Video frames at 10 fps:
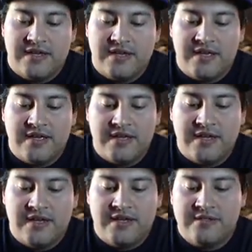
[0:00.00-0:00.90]

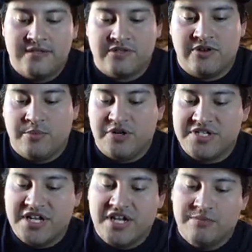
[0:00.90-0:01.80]
And let's grab our
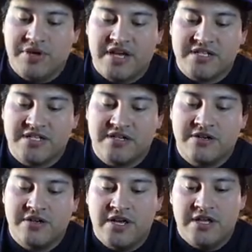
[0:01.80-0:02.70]
10 packs
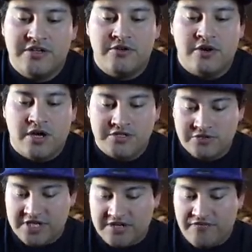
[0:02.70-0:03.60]
here. You
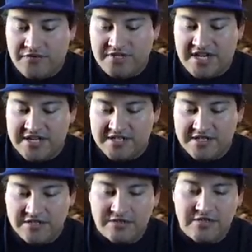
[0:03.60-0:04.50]
also get a few dice.
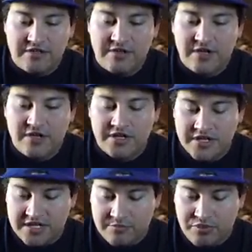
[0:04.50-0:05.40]

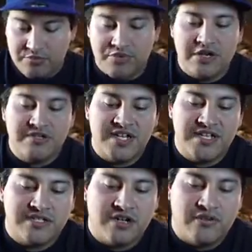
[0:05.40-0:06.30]
Got the poop brown
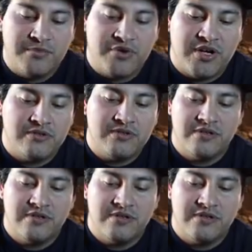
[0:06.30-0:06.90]
dice, coffee brown.